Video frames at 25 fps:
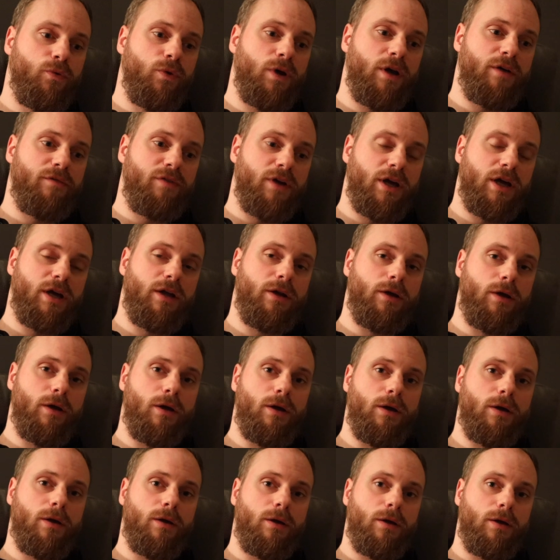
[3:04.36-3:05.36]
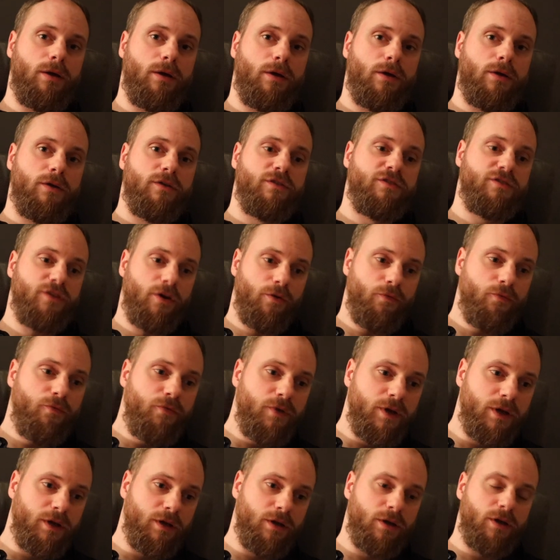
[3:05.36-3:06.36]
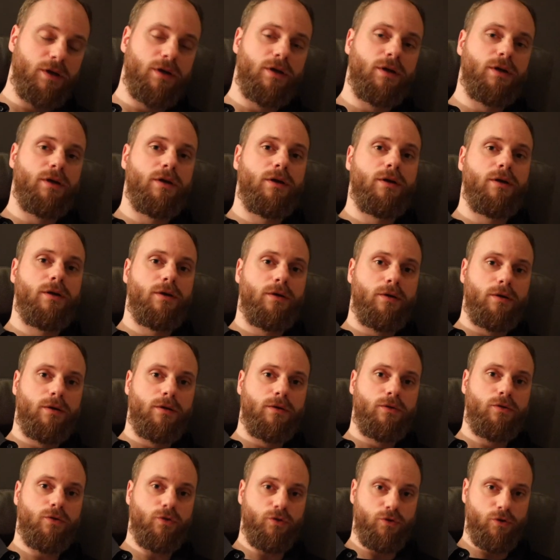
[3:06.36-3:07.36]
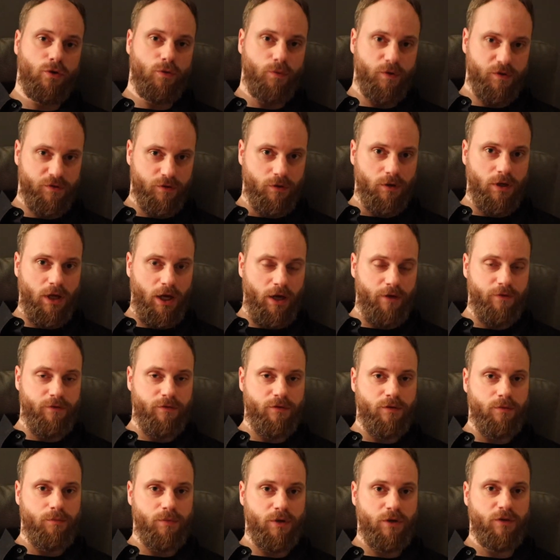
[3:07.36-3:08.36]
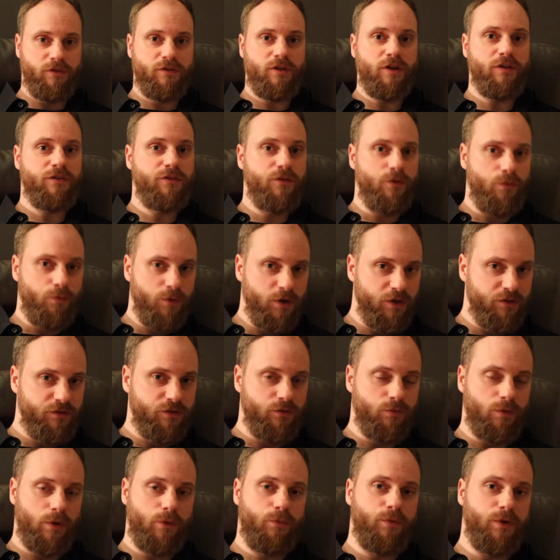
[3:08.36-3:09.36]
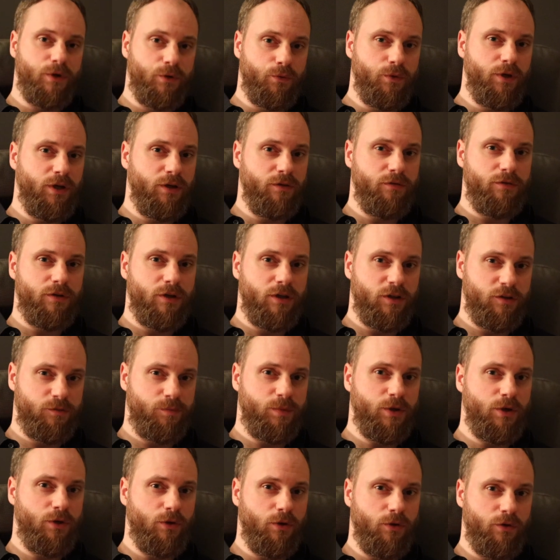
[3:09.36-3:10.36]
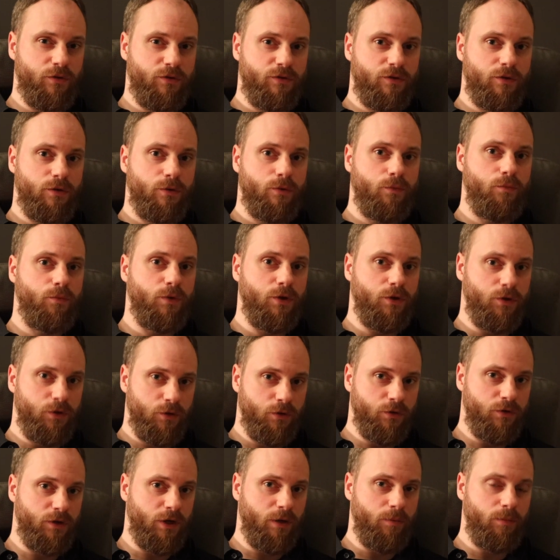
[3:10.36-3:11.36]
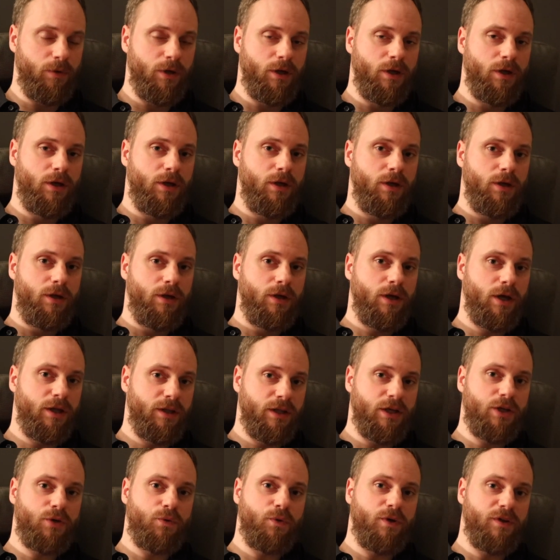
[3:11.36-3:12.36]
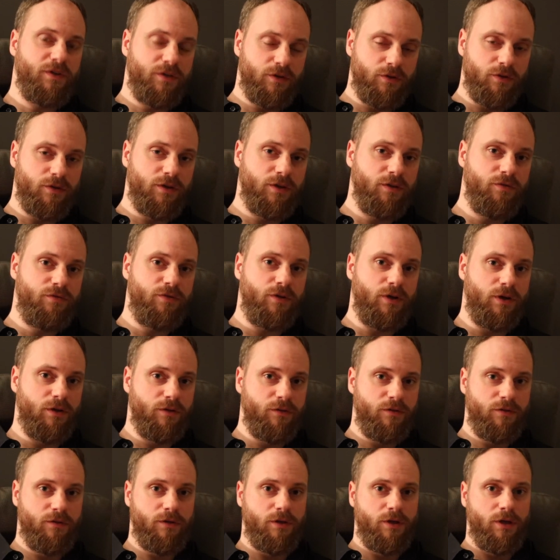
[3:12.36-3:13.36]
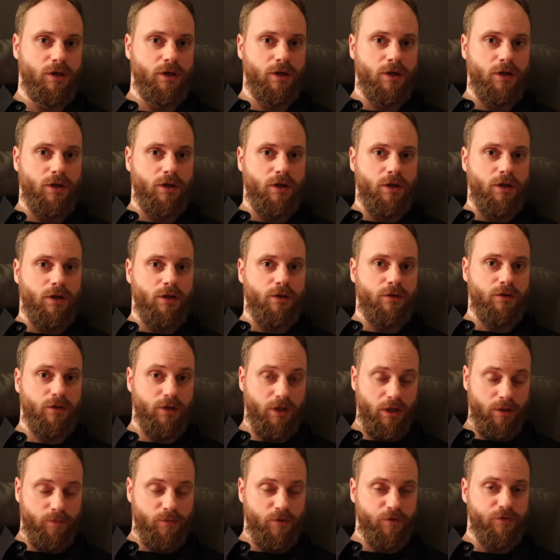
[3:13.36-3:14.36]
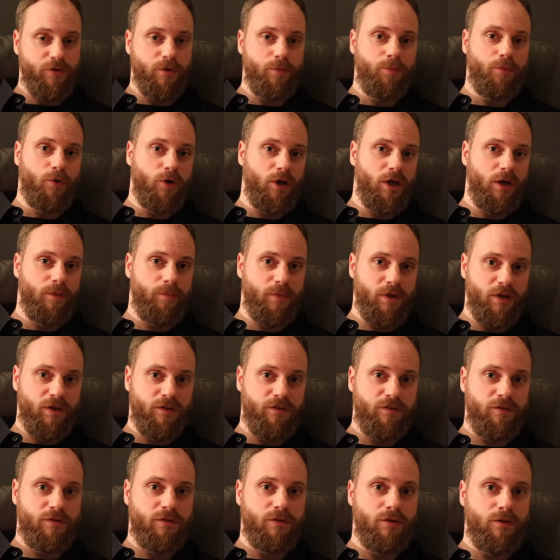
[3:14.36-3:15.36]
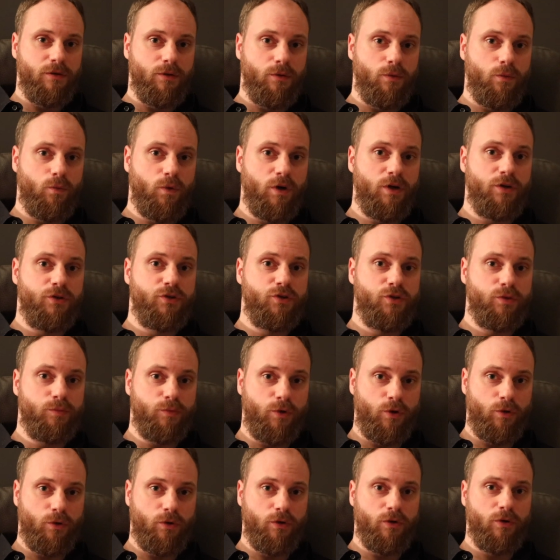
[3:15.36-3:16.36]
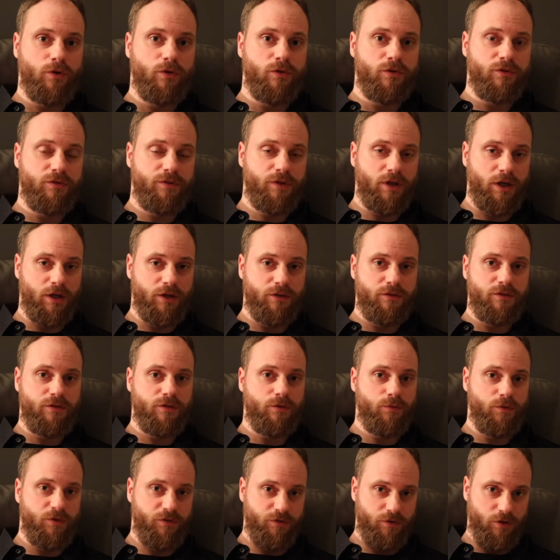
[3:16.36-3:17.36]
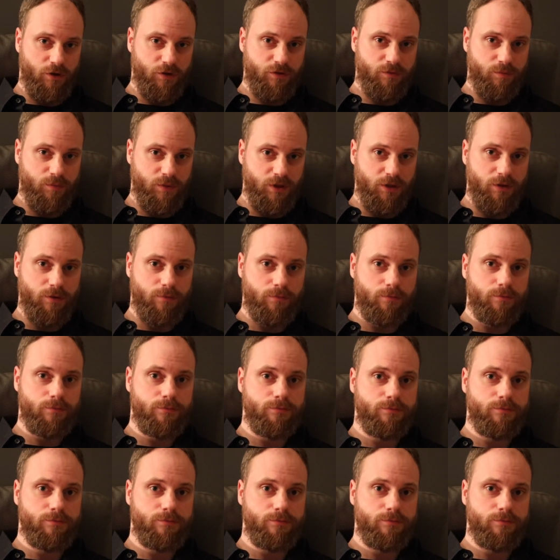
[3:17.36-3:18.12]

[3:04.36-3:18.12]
who have had something to do with our lives, because that's the reason why we grieve, is because we knew them and they created a difference. The name of the poem is When Tomorrow Starts Without Me.